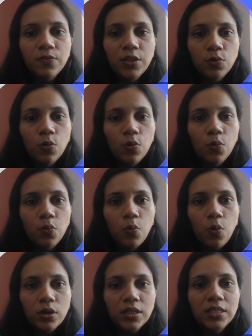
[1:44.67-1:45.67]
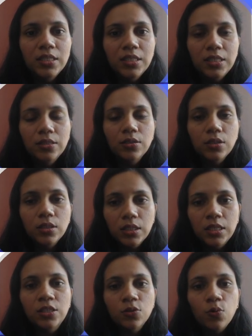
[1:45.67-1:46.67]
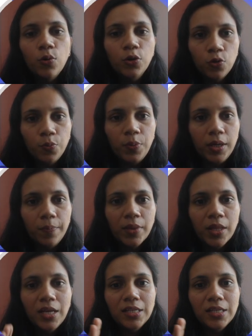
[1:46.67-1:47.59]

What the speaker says: we know what is this going to be.